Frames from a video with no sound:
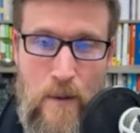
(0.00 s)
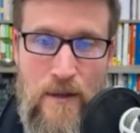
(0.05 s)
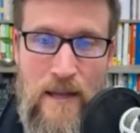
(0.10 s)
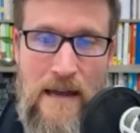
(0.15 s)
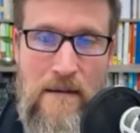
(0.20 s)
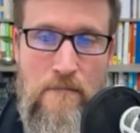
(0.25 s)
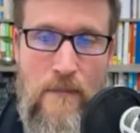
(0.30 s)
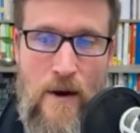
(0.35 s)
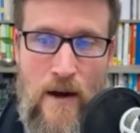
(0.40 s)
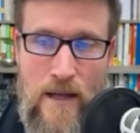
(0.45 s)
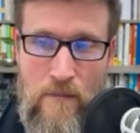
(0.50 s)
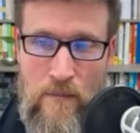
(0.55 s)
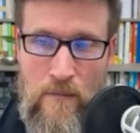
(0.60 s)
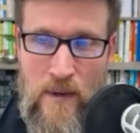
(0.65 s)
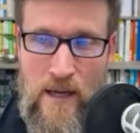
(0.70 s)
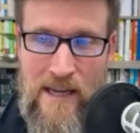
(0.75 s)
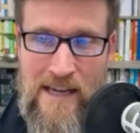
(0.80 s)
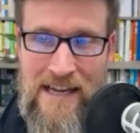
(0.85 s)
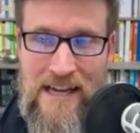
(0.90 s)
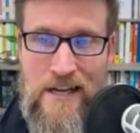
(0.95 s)
they might
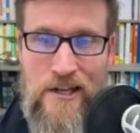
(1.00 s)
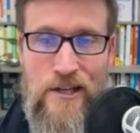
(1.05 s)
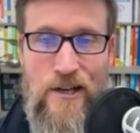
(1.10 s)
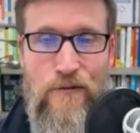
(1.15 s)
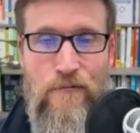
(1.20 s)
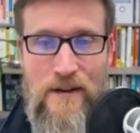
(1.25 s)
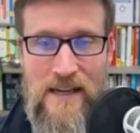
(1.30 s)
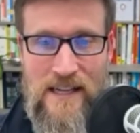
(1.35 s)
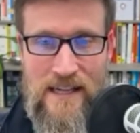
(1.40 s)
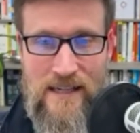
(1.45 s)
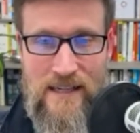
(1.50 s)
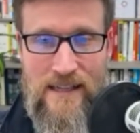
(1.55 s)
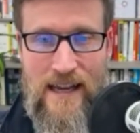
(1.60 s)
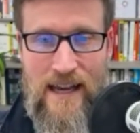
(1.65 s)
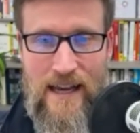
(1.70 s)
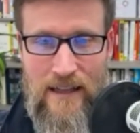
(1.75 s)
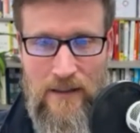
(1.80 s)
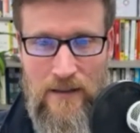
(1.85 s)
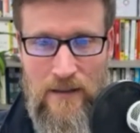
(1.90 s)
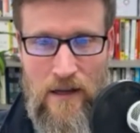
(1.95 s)
be to
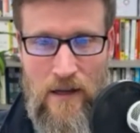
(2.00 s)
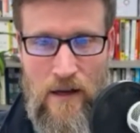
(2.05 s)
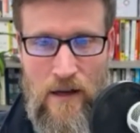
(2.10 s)
reskill